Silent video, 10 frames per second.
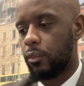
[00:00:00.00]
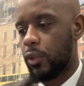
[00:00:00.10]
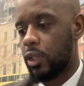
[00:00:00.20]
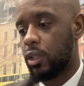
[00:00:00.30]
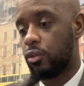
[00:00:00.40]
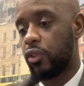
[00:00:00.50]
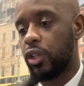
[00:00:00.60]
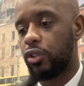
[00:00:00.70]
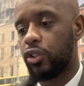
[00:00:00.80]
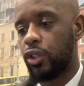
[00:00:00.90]
This is
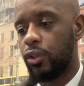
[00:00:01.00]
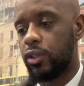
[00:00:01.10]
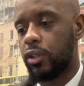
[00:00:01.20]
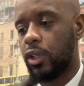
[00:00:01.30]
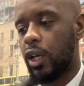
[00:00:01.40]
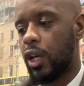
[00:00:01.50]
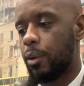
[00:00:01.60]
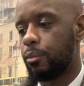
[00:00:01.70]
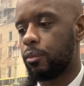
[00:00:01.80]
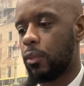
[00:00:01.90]
really good news
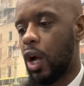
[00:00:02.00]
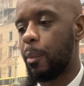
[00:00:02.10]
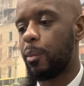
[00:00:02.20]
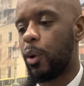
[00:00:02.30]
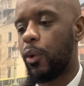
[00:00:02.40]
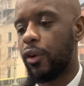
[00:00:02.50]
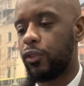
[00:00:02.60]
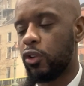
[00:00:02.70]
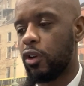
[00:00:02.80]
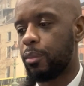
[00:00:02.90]
coming by way of
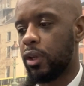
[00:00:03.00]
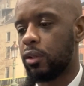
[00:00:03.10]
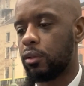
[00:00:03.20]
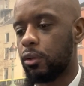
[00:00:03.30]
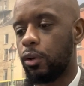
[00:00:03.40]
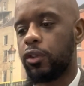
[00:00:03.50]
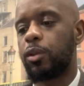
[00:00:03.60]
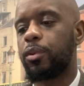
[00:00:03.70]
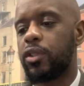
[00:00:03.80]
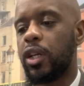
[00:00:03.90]
Europe, and
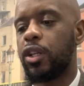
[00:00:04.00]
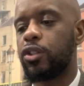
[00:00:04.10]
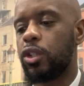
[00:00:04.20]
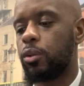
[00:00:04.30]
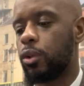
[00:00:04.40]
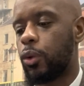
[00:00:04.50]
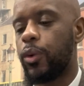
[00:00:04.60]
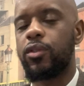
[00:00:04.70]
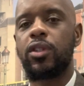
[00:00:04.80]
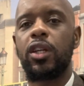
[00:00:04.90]
Octopus Energy, who
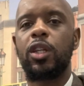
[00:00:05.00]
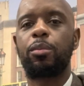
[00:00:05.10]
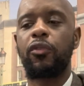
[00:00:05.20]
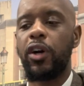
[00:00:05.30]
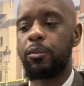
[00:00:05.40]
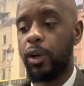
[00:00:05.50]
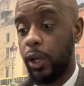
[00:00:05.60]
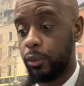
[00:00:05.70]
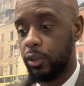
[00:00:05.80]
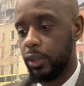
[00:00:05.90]
coincidentally provide
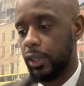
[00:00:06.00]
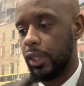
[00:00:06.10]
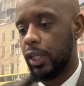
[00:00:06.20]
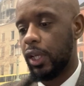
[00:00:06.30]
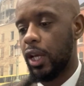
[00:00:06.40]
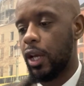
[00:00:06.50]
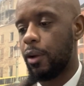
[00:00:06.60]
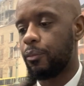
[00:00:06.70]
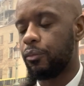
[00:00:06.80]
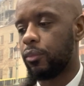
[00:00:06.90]
my own
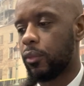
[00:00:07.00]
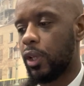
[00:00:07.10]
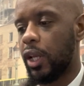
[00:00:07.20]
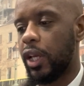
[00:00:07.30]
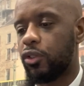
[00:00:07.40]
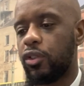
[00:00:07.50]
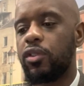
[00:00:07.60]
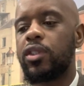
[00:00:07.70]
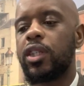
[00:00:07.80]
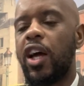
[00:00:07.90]

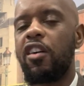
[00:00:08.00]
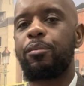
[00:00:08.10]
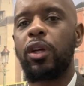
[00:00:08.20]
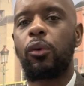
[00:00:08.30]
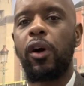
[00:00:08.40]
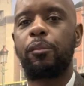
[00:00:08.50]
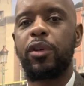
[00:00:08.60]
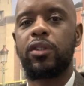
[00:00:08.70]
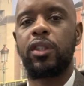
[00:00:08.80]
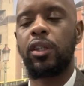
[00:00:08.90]
electricity, have been quite
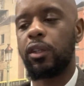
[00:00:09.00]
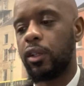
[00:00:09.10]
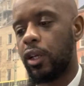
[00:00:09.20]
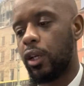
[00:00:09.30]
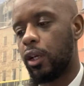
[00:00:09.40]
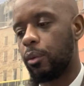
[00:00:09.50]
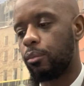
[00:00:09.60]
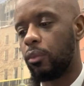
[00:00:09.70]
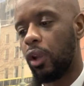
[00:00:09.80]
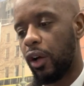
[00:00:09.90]
busy
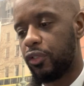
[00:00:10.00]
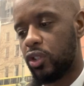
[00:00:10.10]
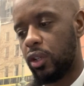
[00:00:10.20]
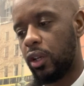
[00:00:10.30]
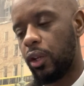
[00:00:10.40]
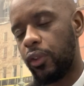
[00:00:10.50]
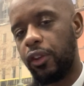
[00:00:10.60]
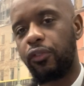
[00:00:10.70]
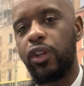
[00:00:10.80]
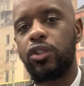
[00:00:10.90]
last year. I know they
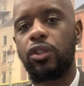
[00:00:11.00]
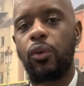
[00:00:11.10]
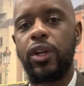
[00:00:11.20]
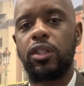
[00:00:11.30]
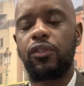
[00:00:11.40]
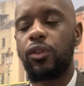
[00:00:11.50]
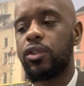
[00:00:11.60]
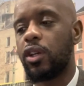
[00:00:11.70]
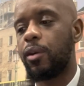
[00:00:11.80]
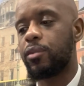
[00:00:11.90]
featured quite a few
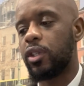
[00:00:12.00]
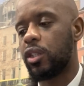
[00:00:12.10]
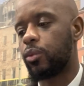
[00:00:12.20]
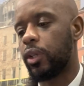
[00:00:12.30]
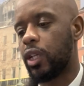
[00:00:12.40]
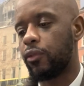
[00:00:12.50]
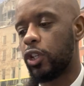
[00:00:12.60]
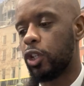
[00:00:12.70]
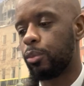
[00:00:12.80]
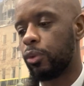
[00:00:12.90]
times in This Week in
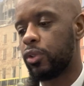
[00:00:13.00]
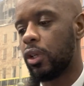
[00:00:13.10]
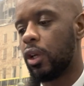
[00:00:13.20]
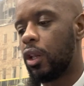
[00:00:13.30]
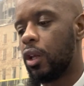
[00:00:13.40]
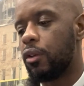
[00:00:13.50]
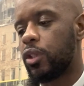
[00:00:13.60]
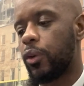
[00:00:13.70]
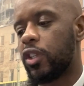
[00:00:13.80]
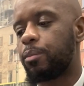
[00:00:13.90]
Renewables,
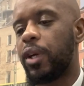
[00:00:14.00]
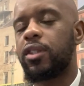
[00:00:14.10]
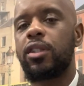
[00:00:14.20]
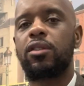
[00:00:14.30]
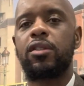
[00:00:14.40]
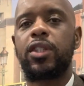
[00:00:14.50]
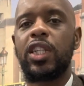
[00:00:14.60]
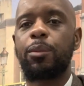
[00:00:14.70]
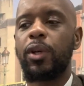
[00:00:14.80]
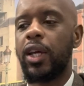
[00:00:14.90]
so expecting to see
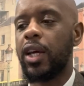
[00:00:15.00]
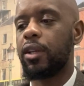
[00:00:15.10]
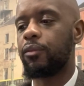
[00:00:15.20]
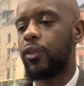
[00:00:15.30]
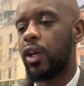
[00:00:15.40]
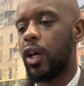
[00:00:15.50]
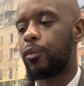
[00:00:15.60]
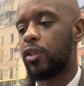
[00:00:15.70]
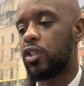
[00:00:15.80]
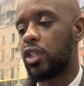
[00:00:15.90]
them again
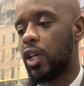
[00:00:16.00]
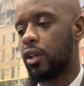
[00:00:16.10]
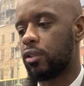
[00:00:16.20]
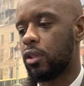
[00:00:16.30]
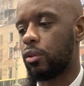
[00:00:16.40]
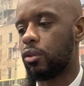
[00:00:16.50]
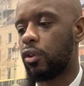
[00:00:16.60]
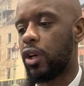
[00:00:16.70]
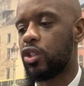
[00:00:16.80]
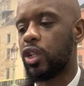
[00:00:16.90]
this year. So
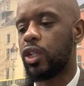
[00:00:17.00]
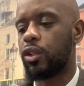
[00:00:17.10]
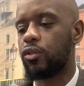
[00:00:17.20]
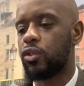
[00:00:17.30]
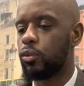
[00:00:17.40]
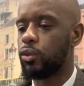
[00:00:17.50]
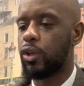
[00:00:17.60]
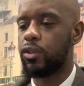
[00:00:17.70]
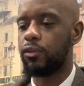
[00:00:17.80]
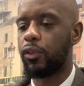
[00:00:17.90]
congratulations to all
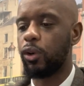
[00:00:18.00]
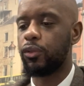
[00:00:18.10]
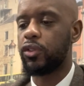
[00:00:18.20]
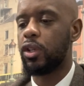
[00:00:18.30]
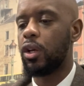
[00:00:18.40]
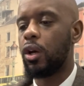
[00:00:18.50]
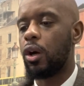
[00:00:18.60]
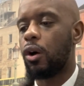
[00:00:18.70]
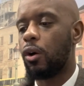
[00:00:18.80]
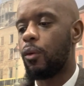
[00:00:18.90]
those involved
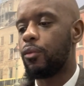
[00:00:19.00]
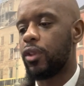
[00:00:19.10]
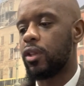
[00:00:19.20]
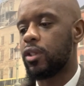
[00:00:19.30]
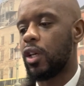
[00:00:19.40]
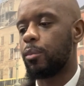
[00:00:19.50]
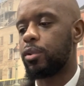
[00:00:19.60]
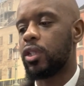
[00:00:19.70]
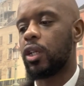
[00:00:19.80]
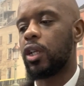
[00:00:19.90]
on these
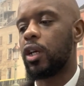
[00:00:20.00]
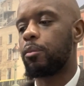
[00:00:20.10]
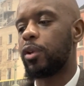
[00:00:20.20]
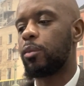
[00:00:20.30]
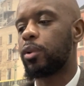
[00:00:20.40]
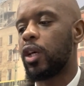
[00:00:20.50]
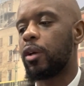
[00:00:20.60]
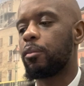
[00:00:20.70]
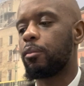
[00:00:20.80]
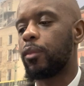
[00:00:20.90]
particular
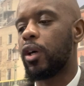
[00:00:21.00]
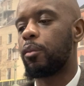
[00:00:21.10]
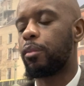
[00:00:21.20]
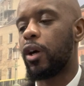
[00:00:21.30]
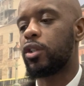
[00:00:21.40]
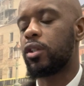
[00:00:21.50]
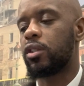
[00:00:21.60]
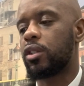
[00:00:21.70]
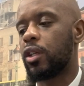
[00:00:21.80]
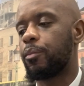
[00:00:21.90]
PPA
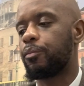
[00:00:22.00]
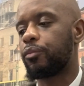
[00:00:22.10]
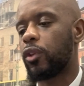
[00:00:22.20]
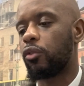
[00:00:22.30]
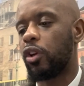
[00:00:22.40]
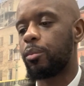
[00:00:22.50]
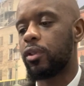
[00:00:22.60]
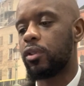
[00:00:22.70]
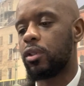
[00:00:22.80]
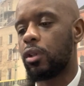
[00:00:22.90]
purchase
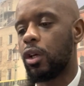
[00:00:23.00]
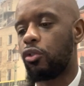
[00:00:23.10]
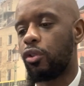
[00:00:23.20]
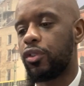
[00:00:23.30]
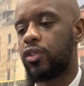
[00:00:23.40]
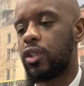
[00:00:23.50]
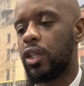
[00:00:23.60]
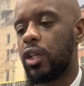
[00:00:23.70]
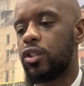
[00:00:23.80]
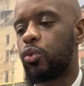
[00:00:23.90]
agreements across
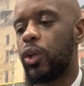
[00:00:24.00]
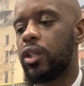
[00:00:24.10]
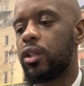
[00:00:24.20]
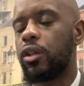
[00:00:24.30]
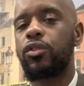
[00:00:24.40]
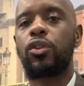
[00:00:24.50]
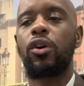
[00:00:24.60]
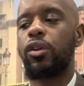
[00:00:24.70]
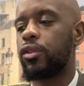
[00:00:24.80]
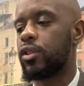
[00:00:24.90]
the Sweden,
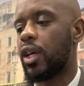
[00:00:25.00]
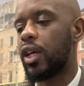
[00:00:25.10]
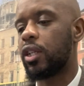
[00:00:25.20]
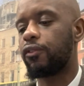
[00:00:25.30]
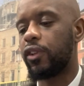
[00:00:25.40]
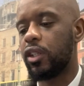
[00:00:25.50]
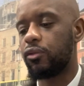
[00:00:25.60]
Scotland and Finland